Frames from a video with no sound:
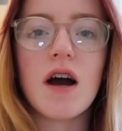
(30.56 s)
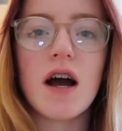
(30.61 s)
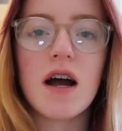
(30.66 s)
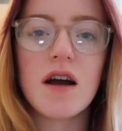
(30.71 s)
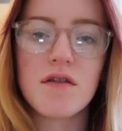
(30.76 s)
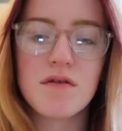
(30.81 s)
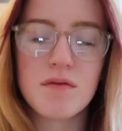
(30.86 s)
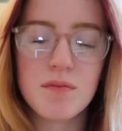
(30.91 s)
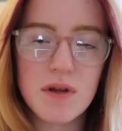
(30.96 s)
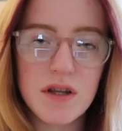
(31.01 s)
I
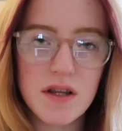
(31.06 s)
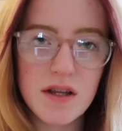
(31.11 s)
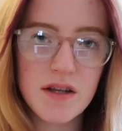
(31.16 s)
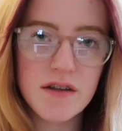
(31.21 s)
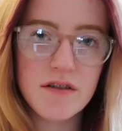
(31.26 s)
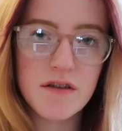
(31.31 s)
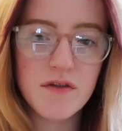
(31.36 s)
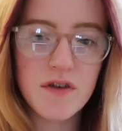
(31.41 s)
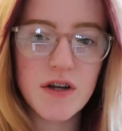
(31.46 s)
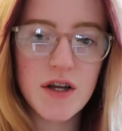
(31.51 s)
have split
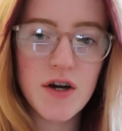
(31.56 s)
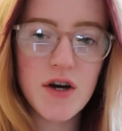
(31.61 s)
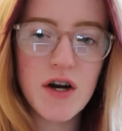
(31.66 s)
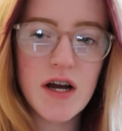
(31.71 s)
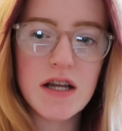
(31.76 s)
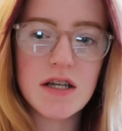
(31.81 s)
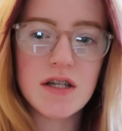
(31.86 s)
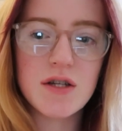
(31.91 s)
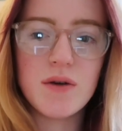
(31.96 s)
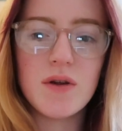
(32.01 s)
this video
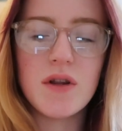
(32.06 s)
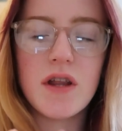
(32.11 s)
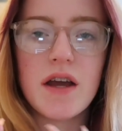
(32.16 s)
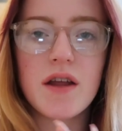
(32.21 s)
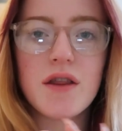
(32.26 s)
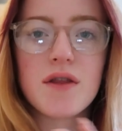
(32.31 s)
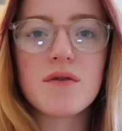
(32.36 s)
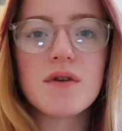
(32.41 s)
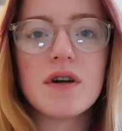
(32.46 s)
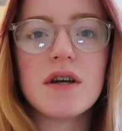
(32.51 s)
into
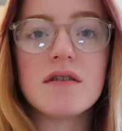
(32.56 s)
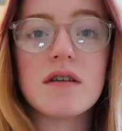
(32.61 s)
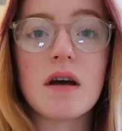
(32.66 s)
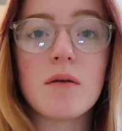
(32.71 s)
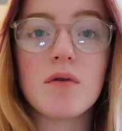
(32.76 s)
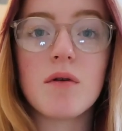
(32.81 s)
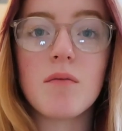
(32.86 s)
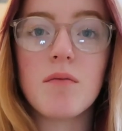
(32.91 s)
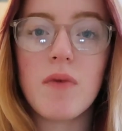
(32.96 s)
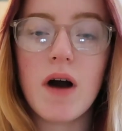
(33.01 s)
like 3
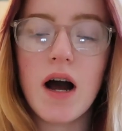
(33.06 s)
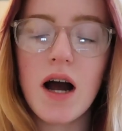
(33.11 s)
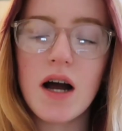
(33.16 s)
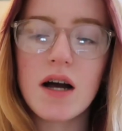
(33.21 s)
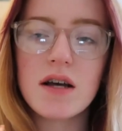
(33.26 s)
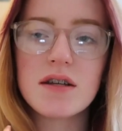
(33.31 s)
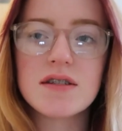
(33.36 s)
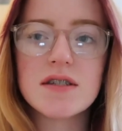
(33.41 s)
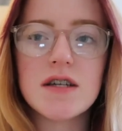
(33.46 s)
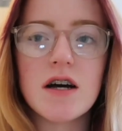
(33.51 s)
separate
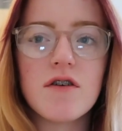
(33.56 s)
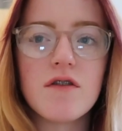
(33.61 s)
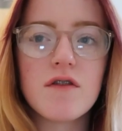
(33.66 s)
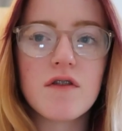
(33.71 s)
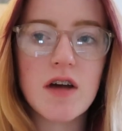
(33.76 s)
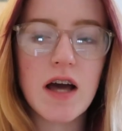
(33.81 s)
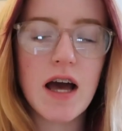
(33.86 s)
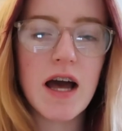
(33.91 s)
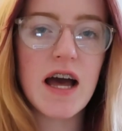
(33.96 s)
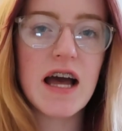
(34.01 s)
parts:
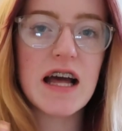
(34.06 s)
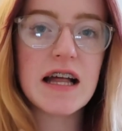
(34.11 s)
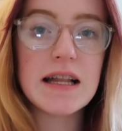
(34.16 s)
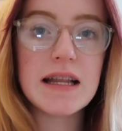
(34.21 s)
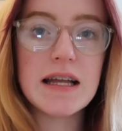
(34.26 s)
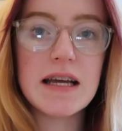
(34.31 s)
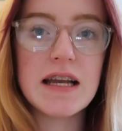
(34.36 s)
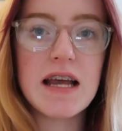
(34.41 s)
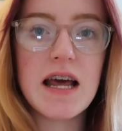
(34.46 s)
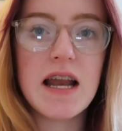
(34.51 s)
self-care,
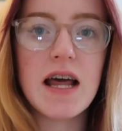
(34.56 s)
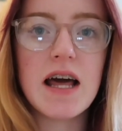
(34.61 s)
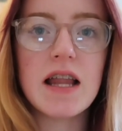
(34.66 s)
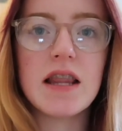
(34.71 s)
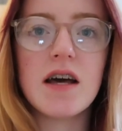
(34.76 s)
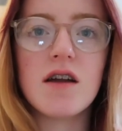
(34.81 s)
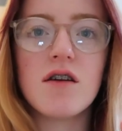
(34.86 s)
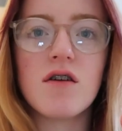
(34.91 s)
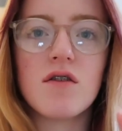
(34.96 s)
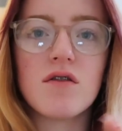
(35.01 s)
cleaning,
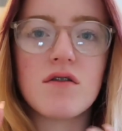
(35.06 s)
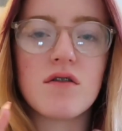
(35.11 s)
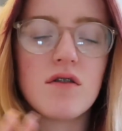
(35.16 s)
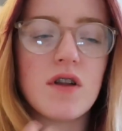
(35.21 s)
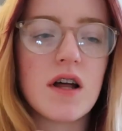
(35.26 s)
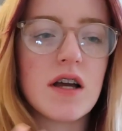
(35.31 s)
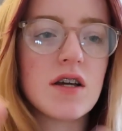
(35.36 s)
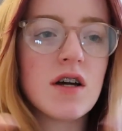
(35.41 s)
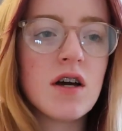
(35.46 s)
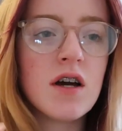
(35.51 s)
and then also
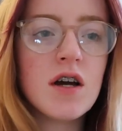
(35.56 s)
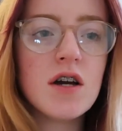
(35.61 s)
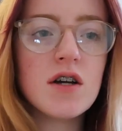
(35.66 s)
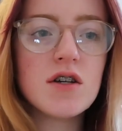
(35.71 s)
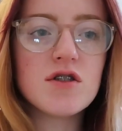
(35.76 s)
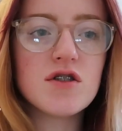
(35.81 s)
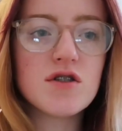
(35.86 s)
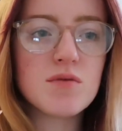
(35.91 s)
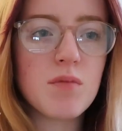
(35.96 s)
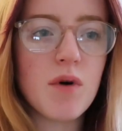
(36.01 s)
like
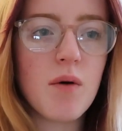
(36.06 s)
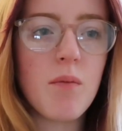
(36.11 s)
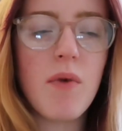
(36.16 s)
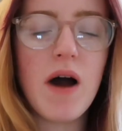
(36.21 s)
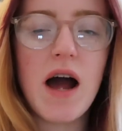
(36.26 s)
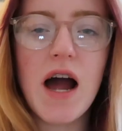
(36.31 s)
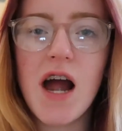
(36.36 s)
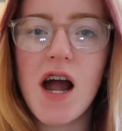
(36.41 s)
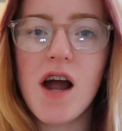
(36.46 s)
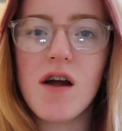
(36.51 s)
just
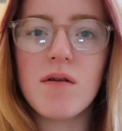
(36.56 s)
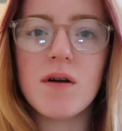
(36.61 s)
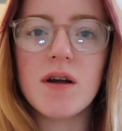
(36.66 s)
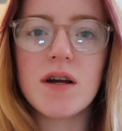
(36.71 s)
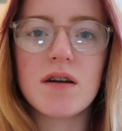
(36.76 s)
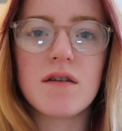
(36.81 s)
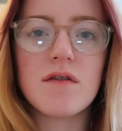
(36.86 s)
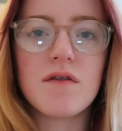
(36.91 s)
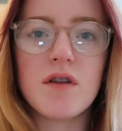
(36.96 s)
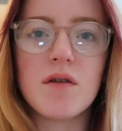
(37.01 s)

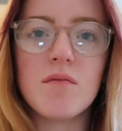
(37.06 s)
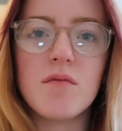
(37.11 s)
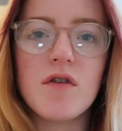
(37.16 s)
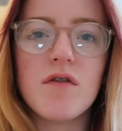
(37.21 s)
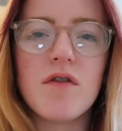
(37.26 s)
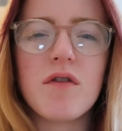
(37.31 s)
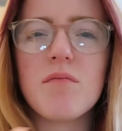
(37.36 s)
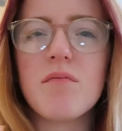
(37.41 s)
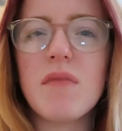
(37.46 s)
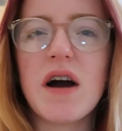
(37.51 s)
preparing for the
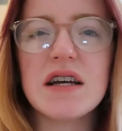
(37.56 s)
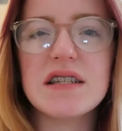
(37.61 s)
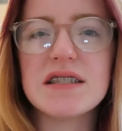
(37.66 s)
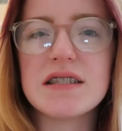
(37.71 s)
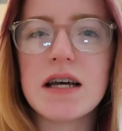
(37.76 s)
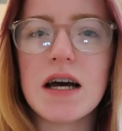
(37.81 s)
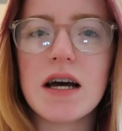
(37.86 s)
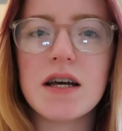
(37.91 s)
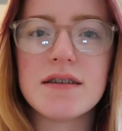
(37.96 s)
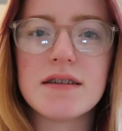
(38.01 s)
month,
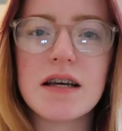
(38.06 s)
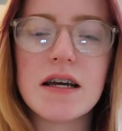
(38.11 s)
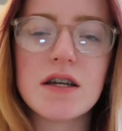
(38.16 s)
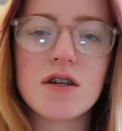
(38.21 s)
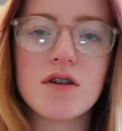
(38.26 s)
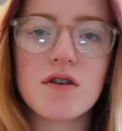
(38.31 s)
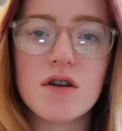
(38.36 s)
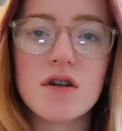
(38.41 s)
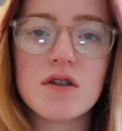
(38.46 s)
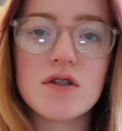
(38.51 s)
mindset, setting
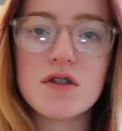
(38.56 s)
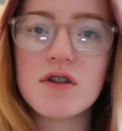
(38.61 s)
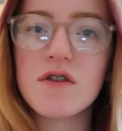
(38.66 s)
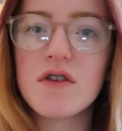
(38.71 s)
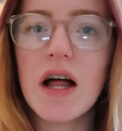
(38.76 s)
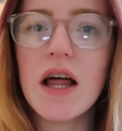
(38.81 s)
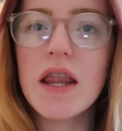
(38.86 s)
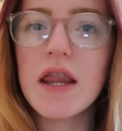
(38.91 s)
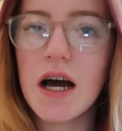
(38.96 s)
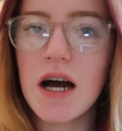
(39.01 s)
goals, stuff
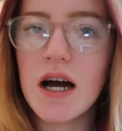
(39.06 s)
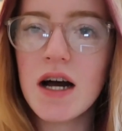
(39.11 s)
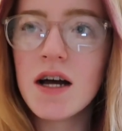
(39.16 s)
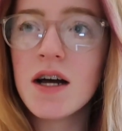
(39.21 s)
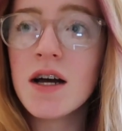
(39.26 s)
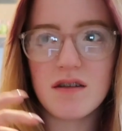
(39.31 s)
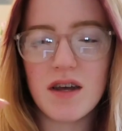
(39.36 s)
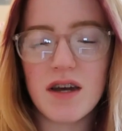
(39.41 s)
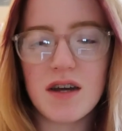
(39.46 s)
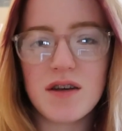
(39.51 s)
like that.
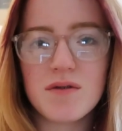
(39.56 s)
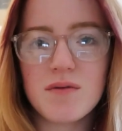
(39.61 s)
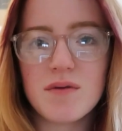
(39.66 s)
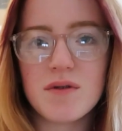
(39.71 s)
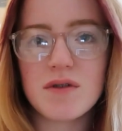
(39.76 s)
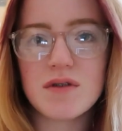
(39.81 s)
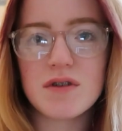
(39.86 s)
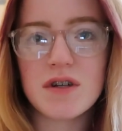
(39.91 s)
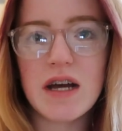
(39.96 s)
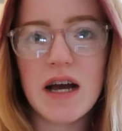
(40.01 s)
So that is
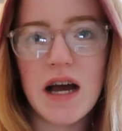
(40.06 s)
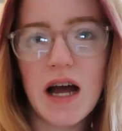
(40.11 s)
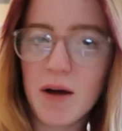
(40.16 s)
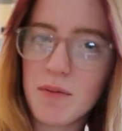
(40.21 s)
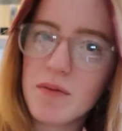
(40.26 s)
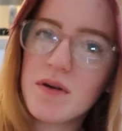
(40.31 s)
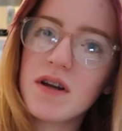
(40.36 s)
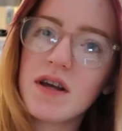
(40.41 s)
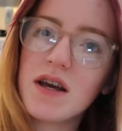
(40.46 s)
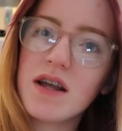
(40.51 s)
what's going to
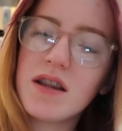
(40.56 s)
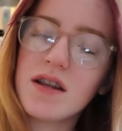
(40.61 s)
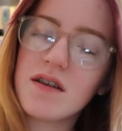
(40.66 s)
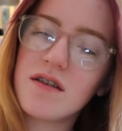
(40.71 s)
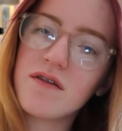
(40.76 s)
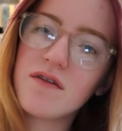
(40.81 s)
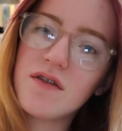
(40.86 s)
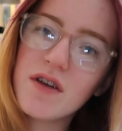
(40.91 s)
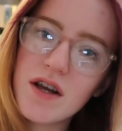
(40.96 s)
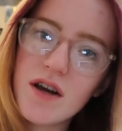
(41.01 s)
happen in
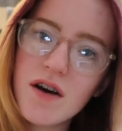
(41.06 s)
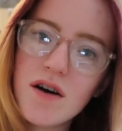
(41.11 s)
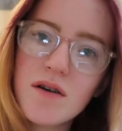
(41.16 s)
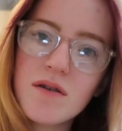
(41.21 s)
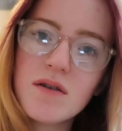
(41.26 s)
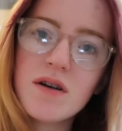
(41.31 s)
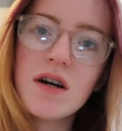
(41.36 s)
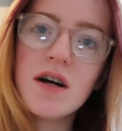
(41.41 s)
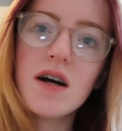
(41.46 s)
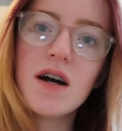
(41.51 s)
this
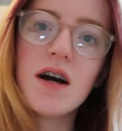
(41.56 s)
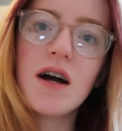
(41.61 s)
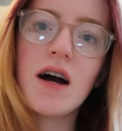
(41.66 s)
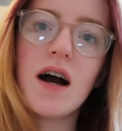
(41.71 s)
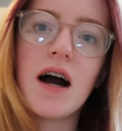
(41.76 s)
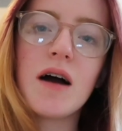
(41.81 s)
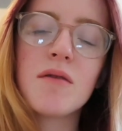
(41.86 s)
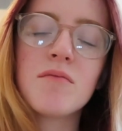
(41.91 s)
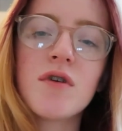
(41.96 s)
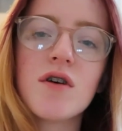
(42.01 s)
video.
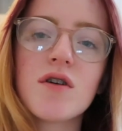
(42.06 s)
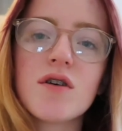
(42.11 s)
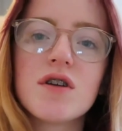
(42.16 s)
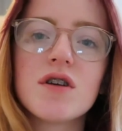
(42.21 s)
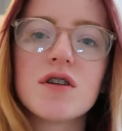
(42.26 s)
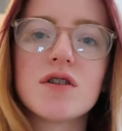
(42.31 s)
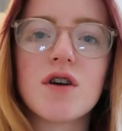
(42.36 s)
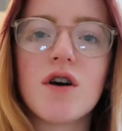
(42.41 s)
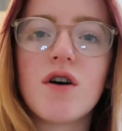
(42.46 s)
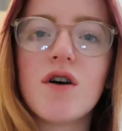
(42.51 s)
I'm not
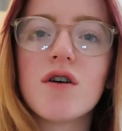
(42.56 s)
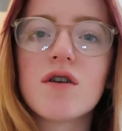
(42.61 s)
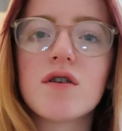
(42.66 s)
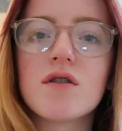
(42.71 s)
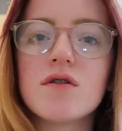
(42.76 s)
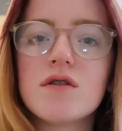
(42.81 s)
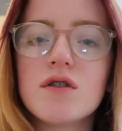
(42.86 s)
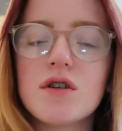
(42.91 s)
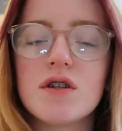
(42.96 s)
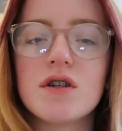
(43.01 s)
going to talk
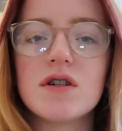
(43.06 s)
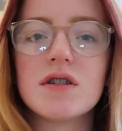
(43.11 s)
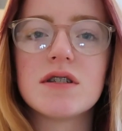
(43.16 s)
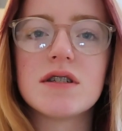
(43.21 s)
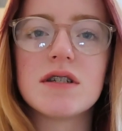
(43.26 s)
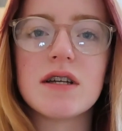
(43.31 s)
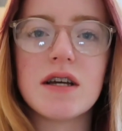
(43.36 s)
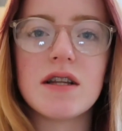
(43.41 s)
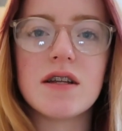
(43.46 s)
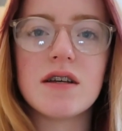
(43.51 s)

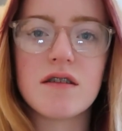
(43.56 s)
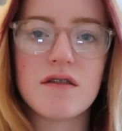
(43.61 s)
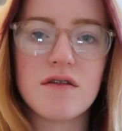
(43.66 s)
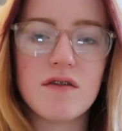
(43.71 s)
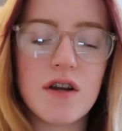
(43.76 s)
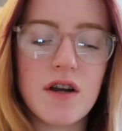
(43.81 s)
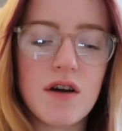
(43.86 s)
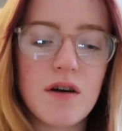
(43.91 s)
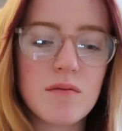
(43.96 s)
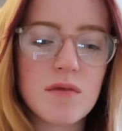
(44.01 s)
loads in this video.